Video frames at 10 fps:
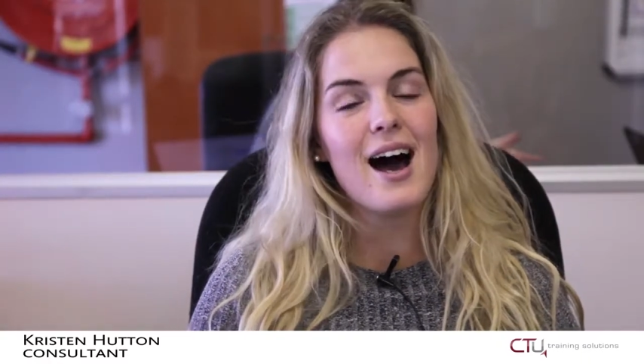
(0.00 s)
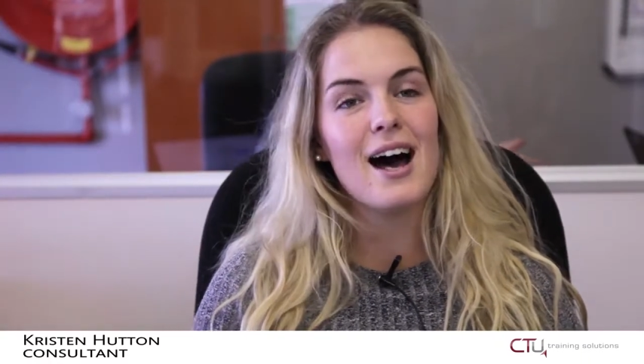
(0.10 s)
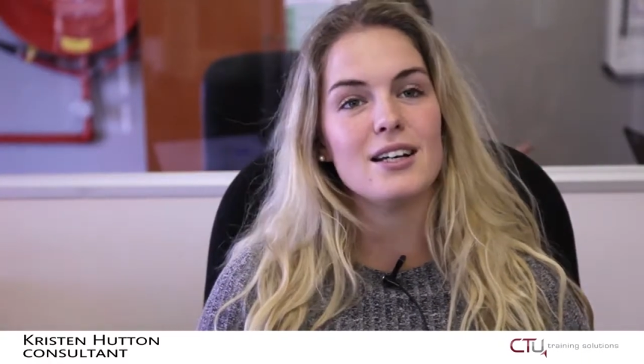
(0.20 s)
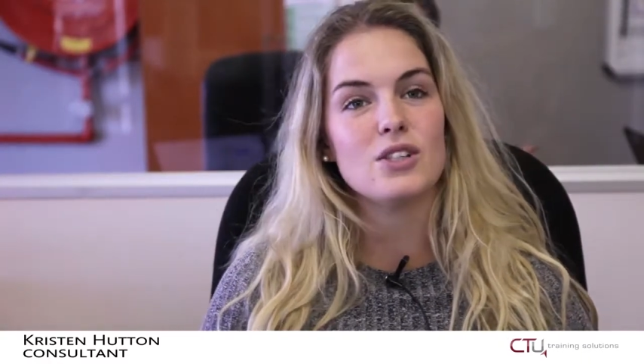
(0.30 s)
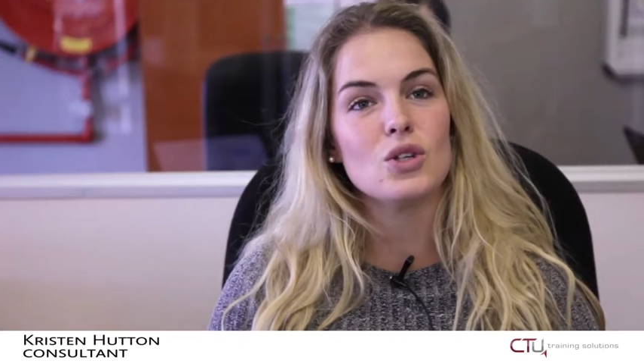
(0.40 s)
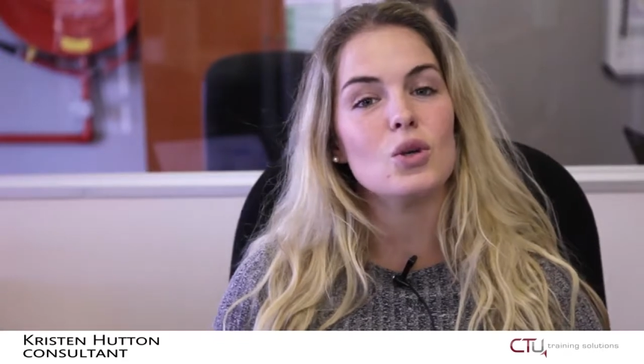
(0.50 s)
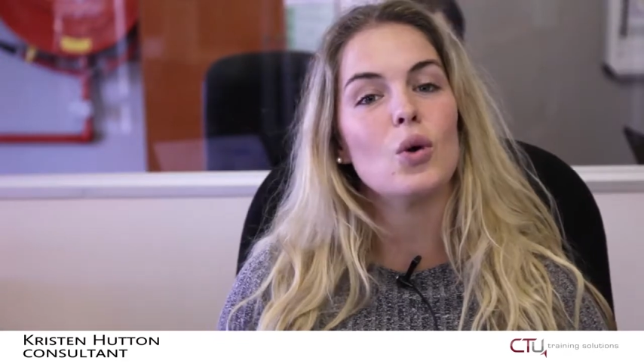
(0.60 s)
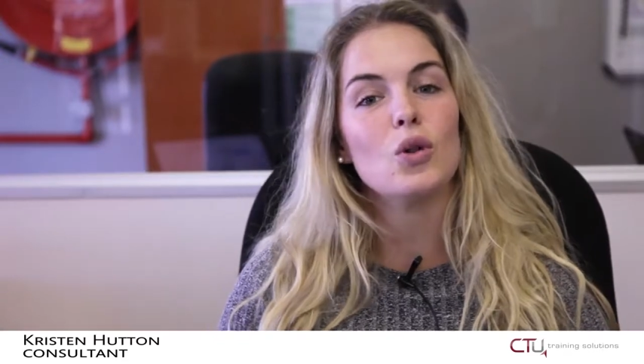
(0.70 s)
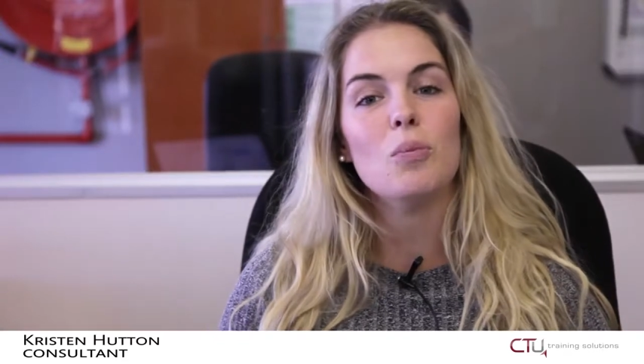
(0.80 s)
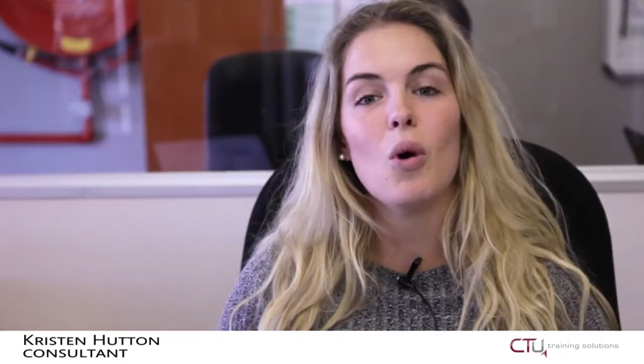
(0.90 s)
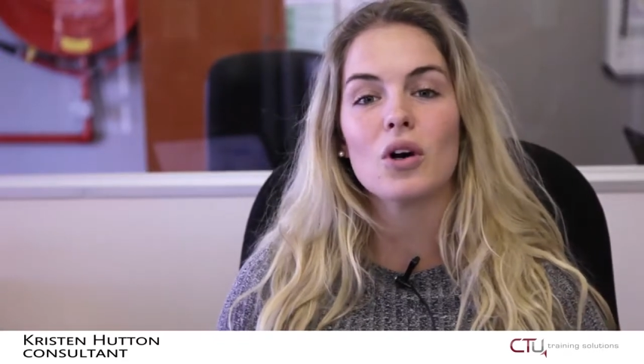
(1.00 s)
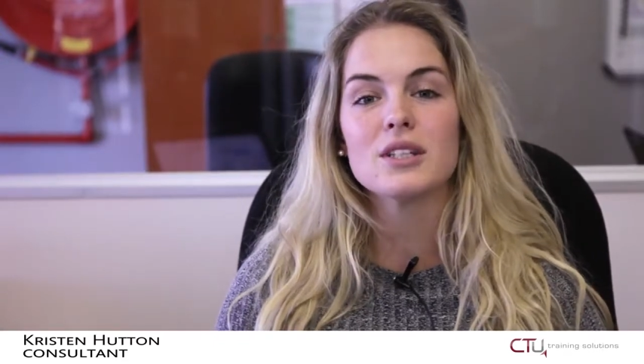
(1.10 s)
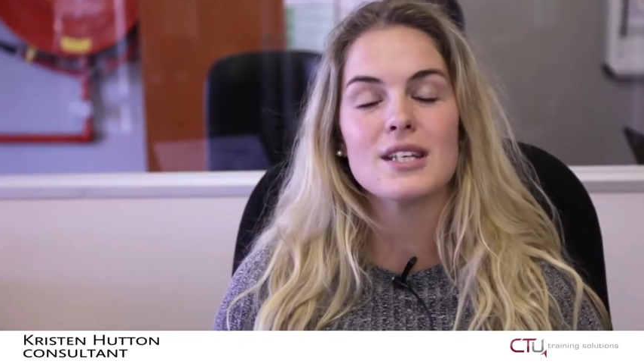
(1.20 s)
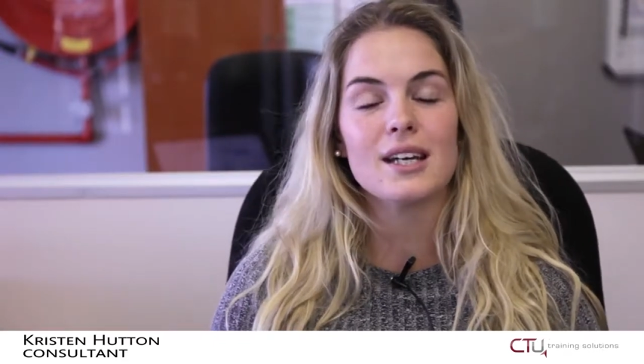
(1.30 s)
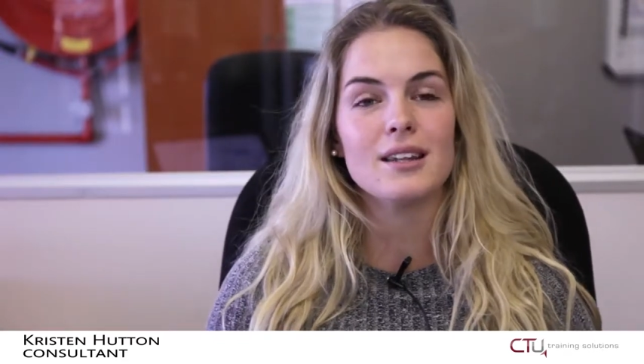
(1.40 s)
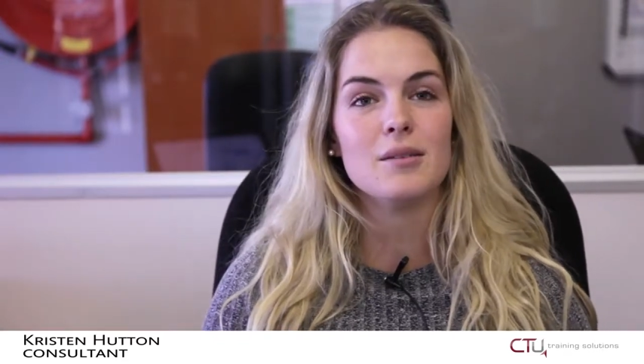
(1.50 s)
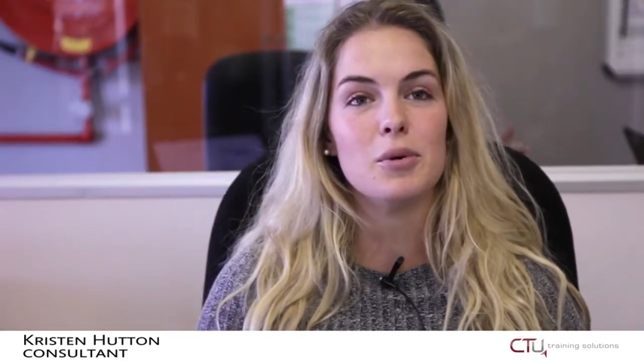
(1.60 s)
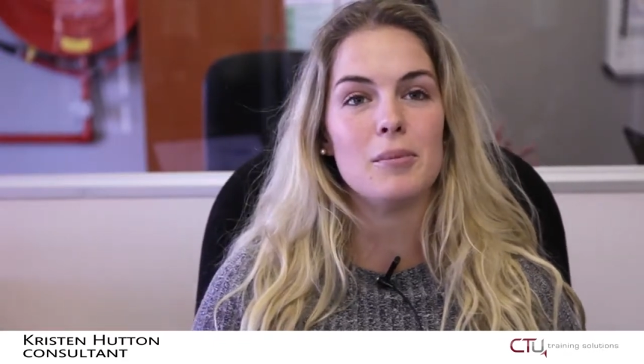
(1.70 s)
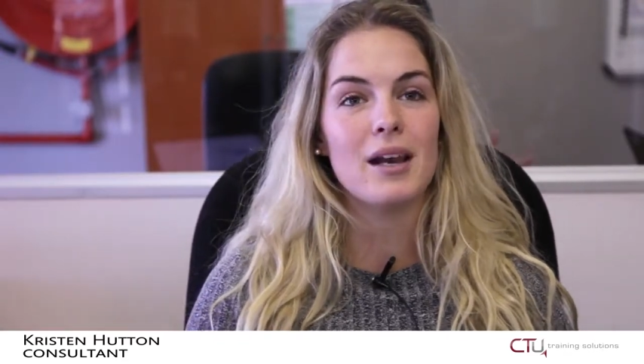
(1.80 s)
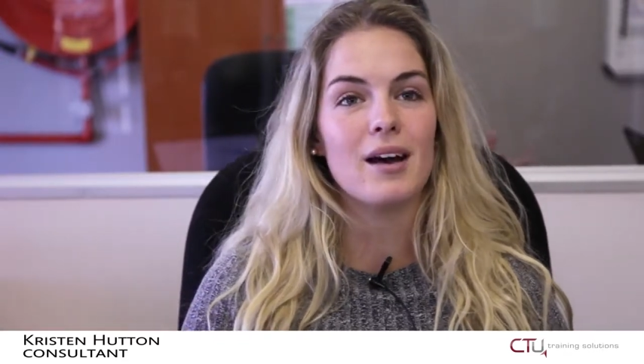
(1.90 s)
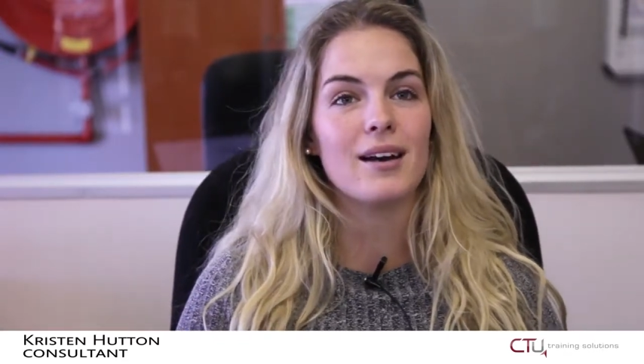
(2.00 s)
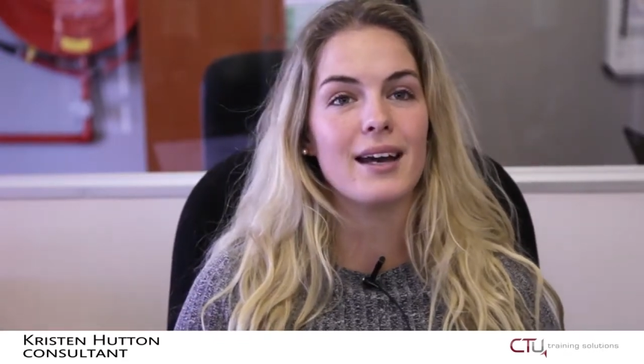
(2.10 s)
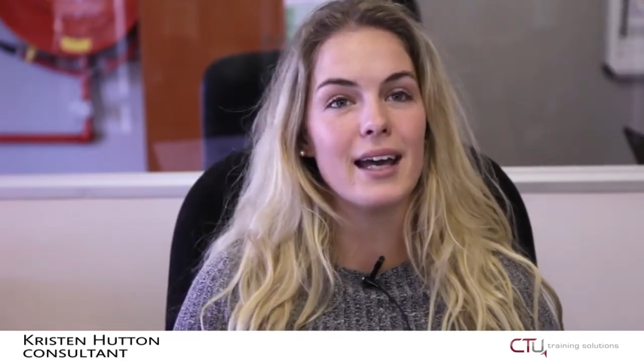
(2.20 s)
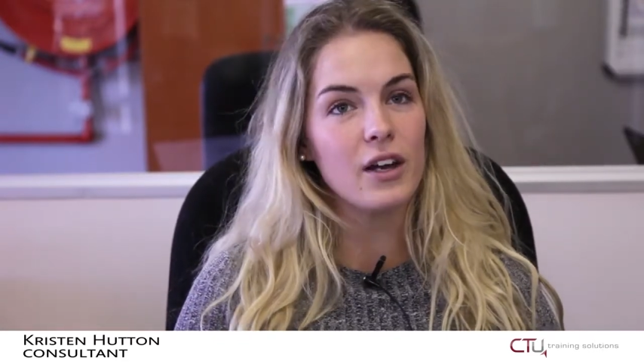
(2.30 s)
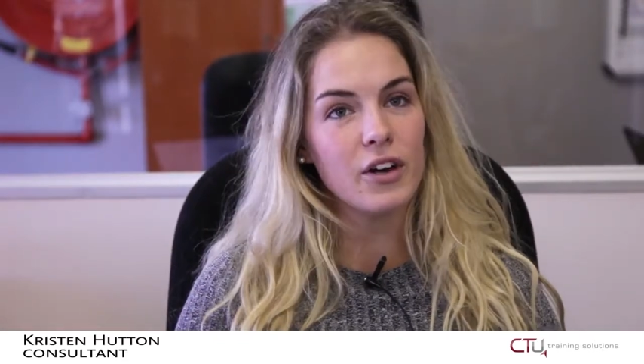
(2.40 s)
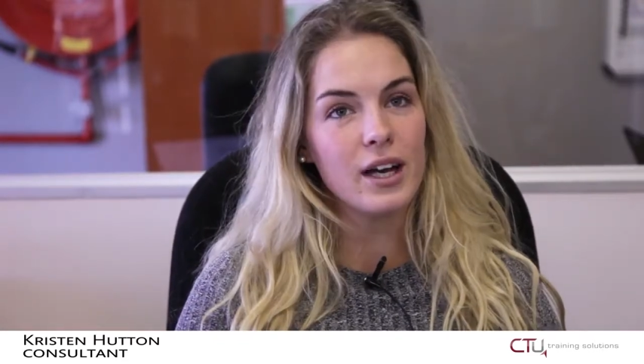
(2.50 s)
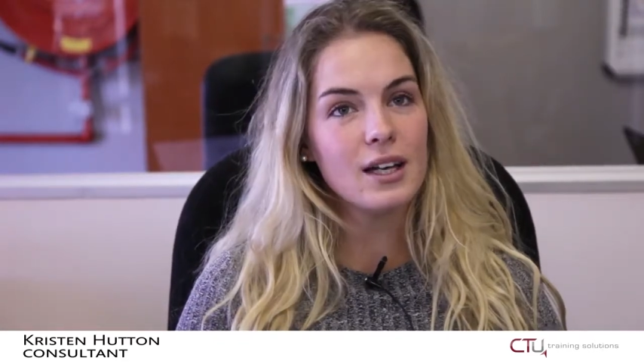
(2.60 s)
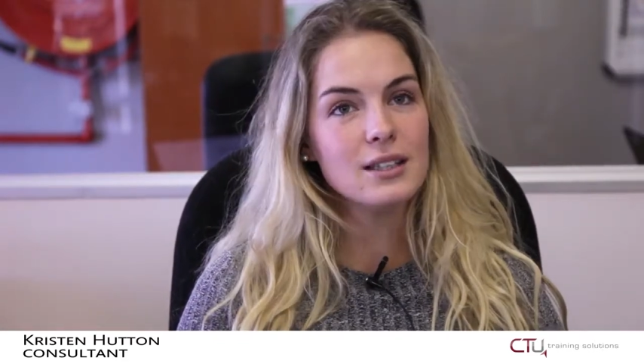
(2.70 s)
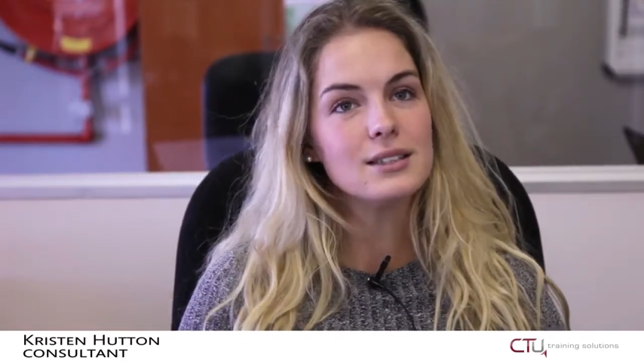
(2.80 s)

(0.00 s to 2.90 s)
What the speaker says: I do all the marketing in the Mpumalanga area.